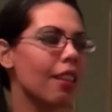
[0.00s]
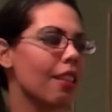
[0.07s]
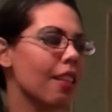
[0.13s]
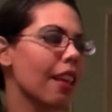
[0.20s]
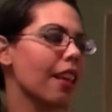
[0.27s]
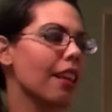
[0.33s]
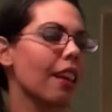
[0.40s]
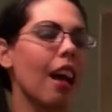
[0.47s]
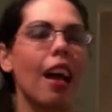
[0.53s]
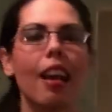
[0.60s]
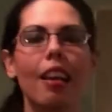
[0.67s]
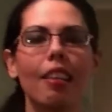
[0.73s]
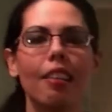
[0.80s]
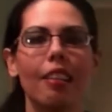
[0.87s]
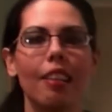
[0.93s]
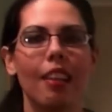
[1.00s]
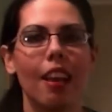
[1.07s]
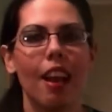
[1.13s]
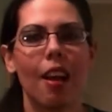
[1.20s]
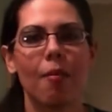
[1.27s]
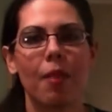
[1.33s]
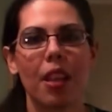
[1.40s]
thank God
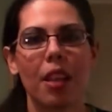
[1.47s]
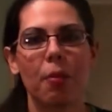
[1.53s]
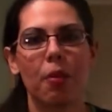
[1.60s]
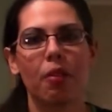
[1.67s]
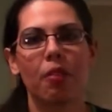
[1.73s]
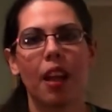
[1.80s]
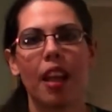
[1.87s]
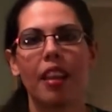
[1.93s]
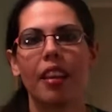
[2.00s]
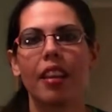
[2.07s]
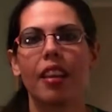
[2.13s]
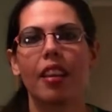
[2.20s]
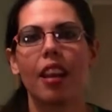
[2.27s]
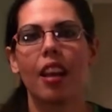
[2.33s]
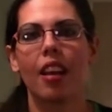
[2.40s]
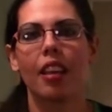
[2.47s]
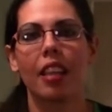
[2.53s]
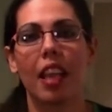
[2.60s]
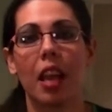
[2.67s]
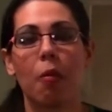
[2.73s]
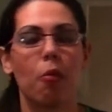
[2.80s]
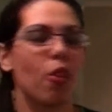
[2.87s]
that he provided a
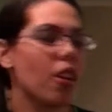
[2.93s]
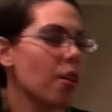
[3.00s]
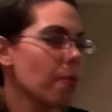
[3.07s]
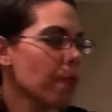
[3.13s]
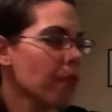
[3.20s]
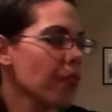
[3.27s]
camera,